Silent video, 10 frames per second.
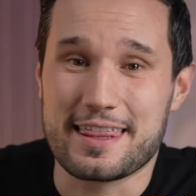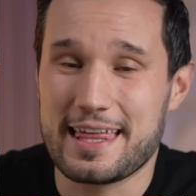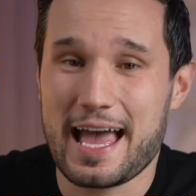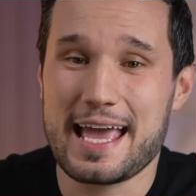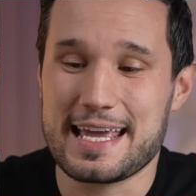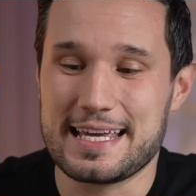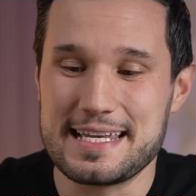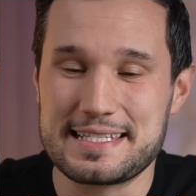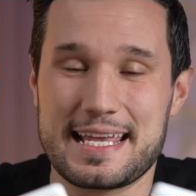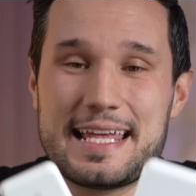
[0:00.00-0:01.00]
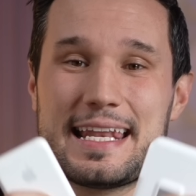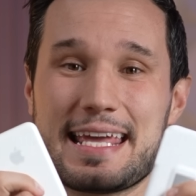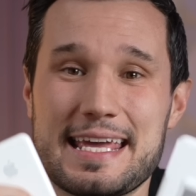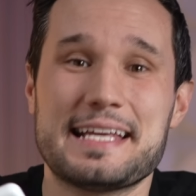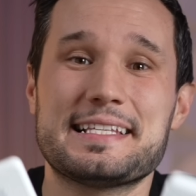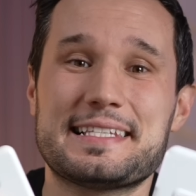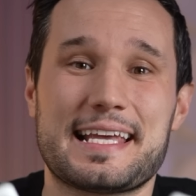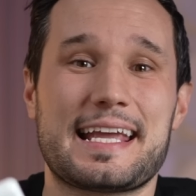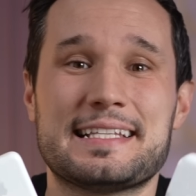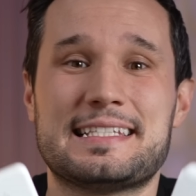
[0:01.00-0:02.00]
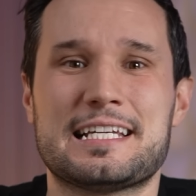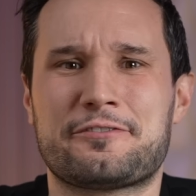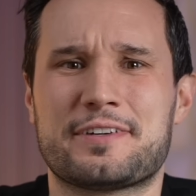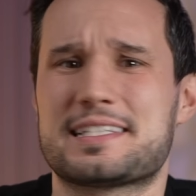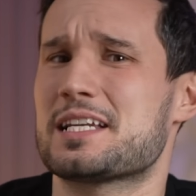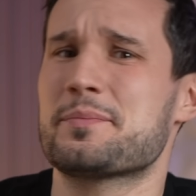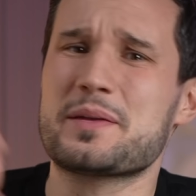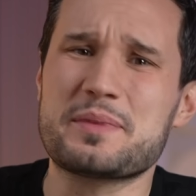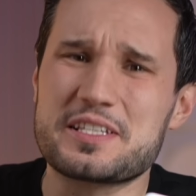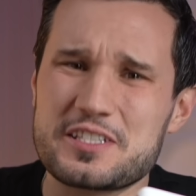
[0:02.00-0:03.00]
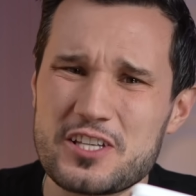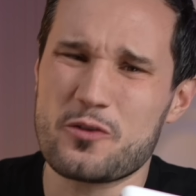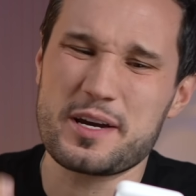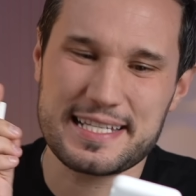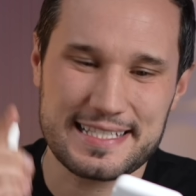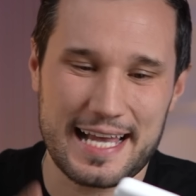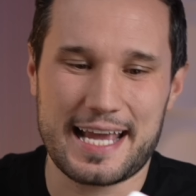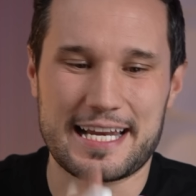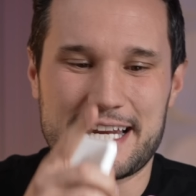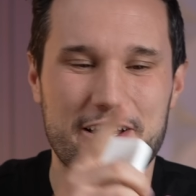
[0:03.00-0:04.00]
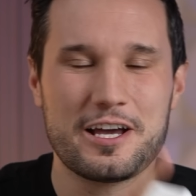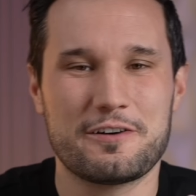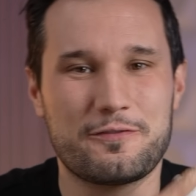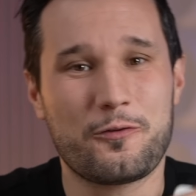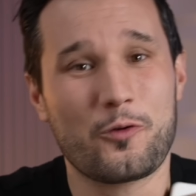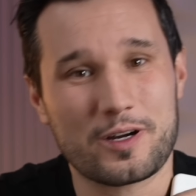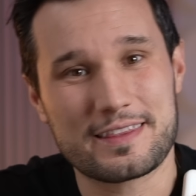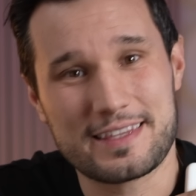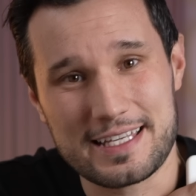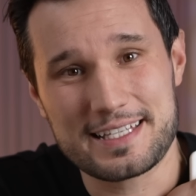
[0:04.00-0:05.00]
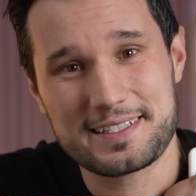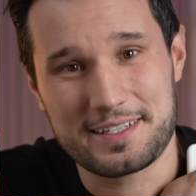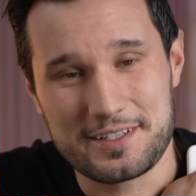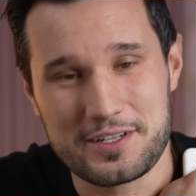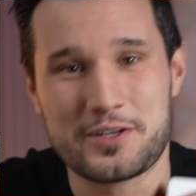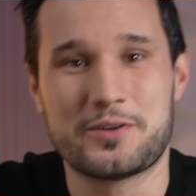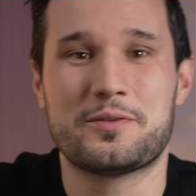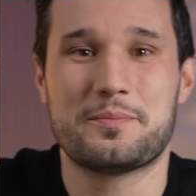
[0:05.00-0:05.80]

That is an insane difference, and it made me so excited for this new